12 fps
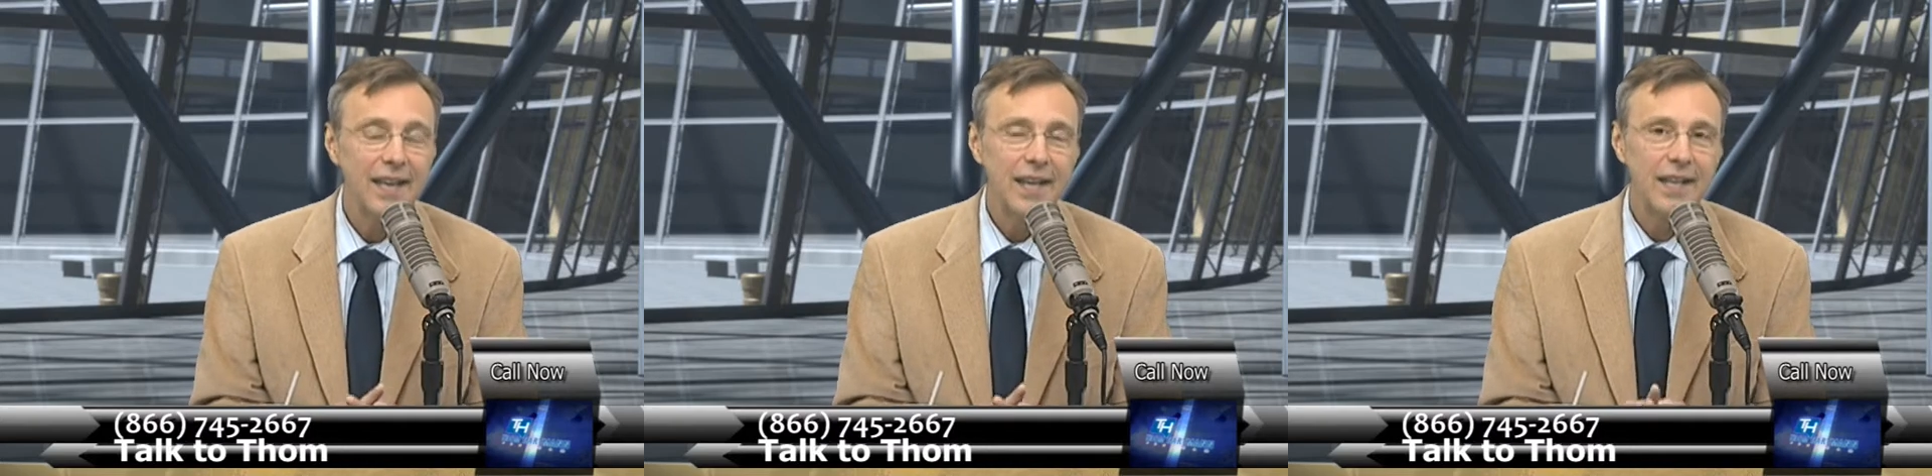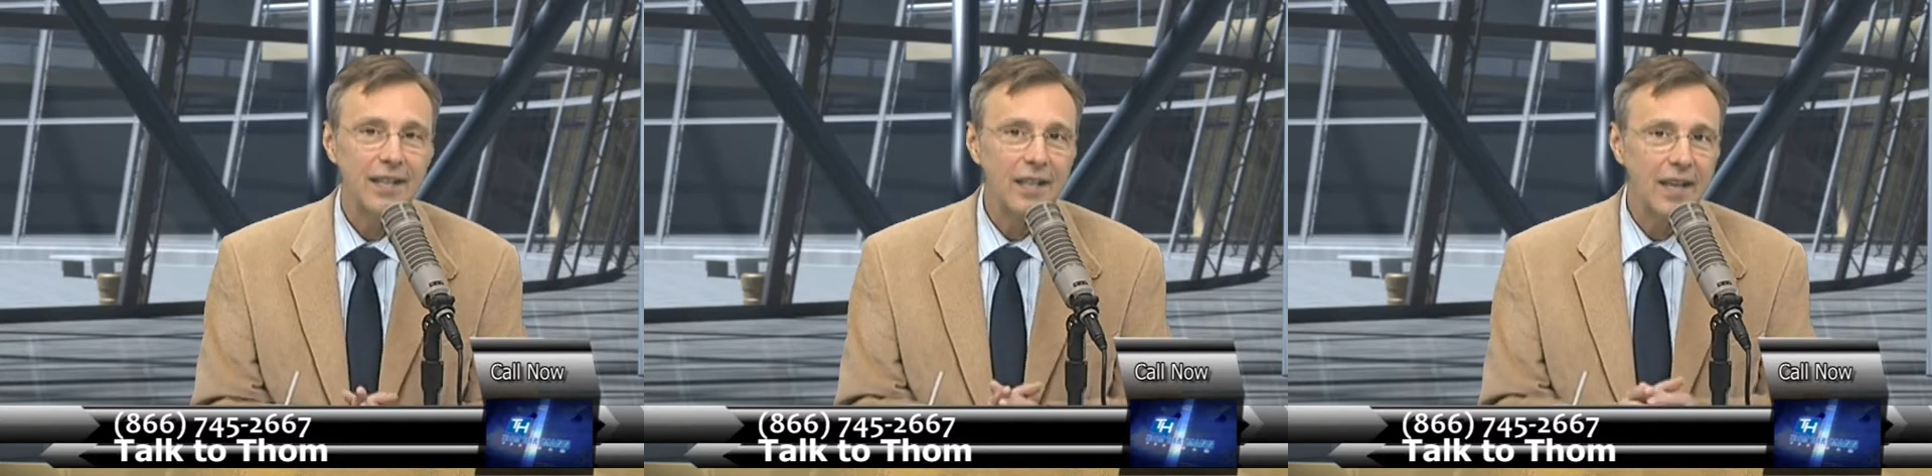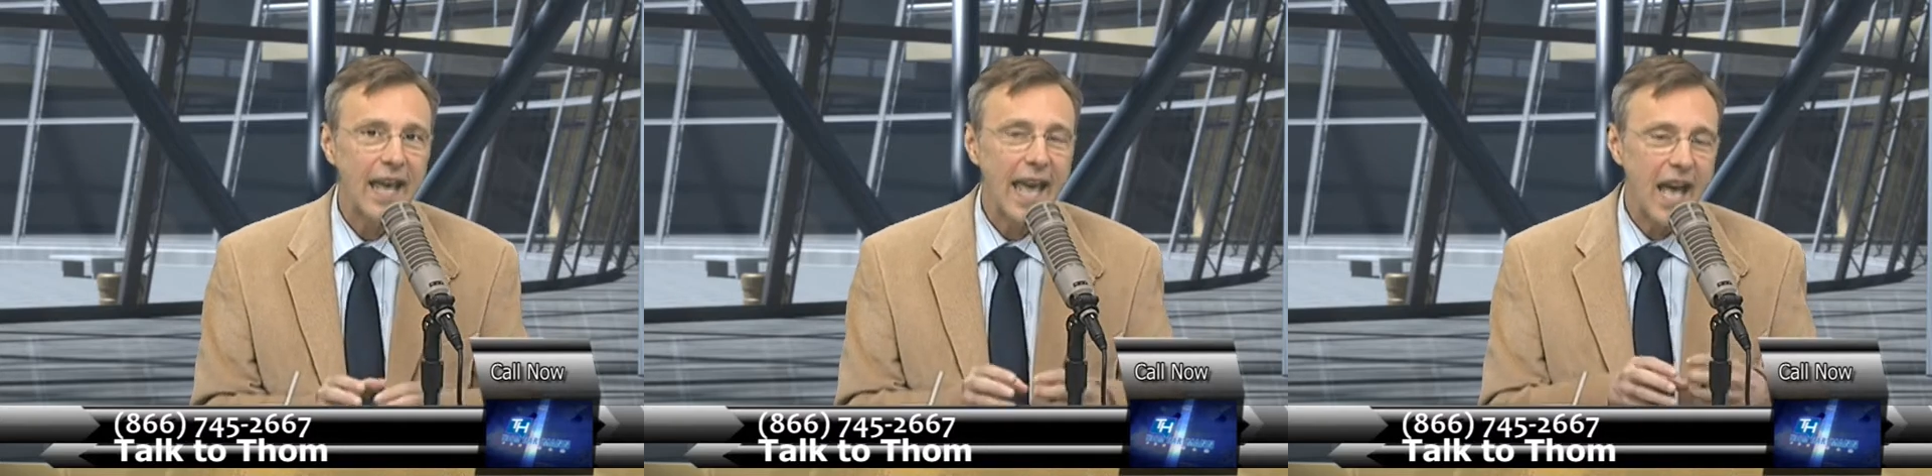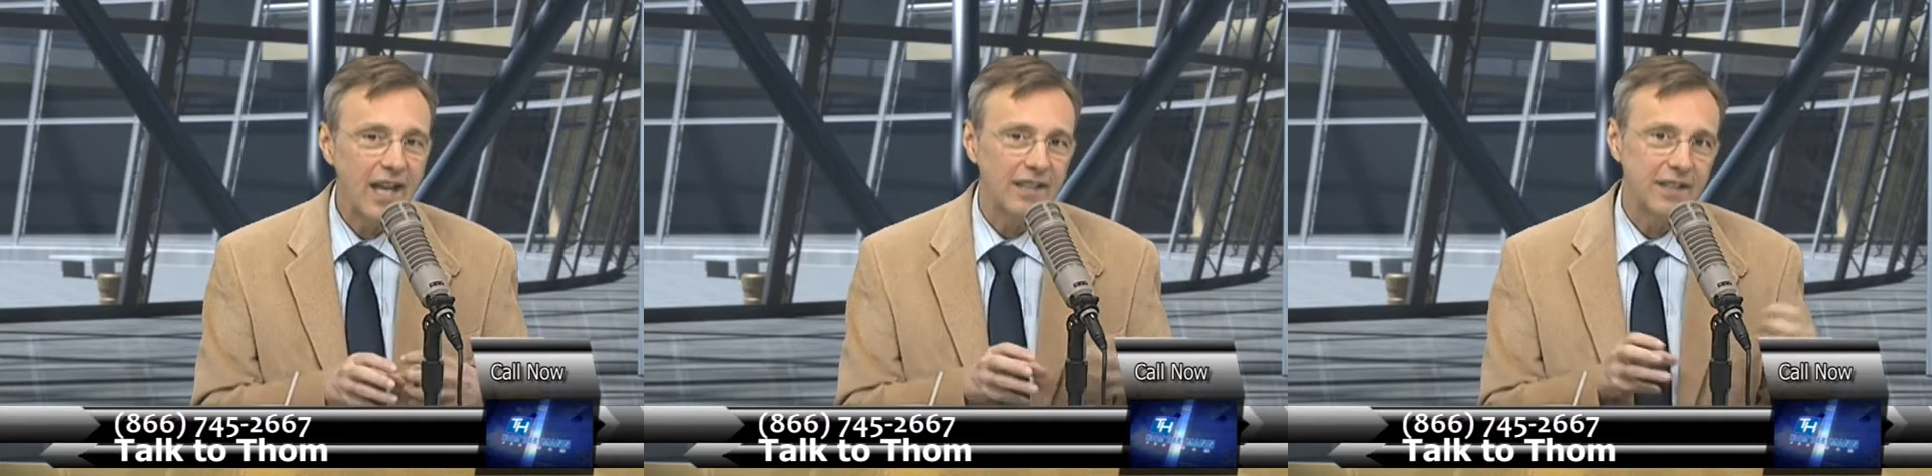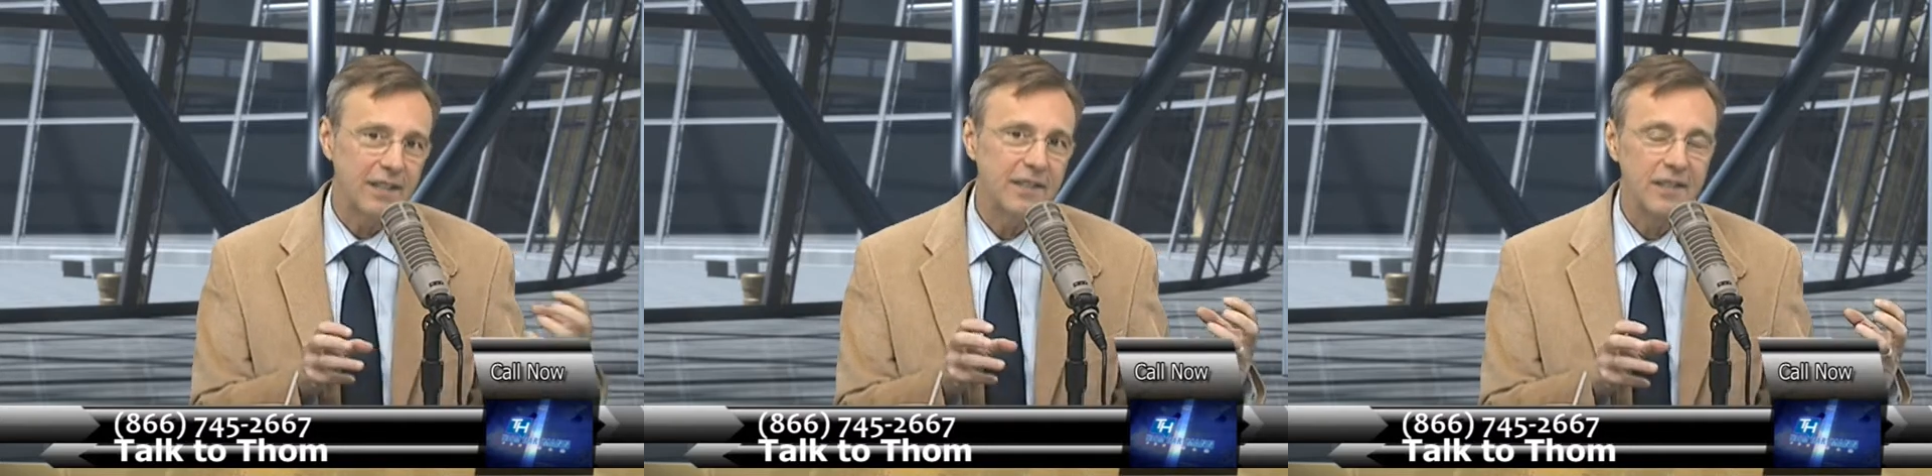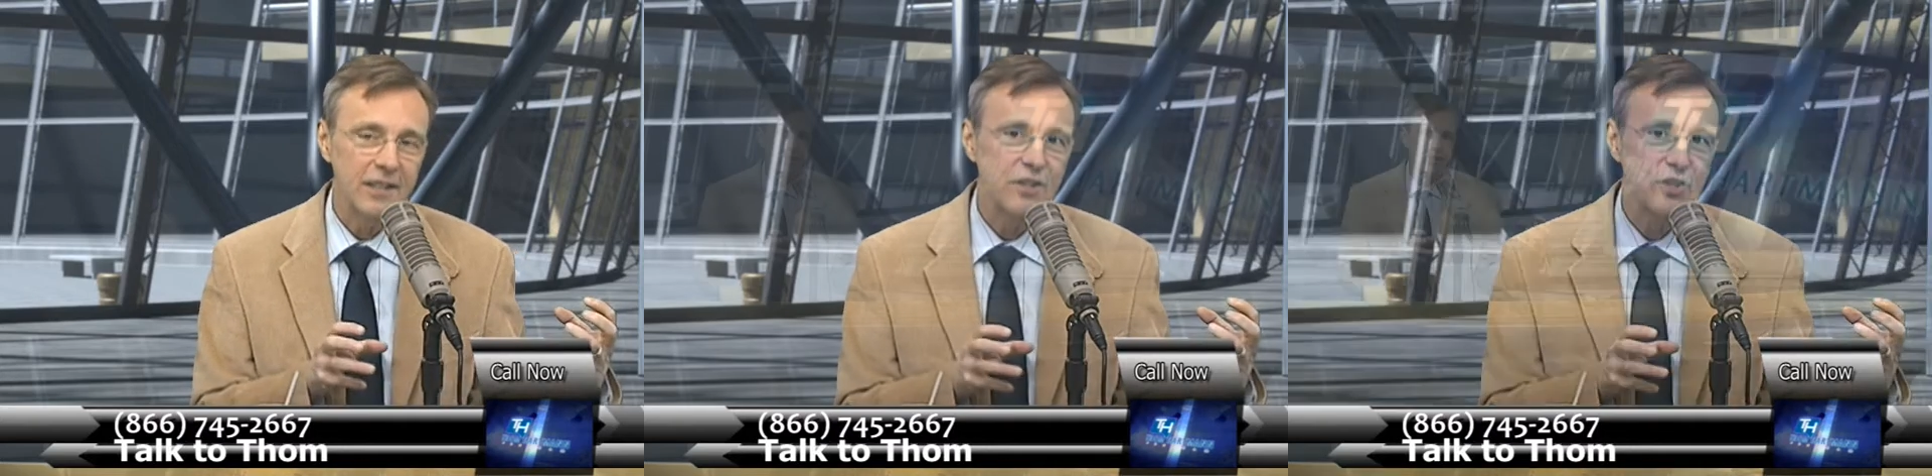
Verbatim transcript: in a little alley, a little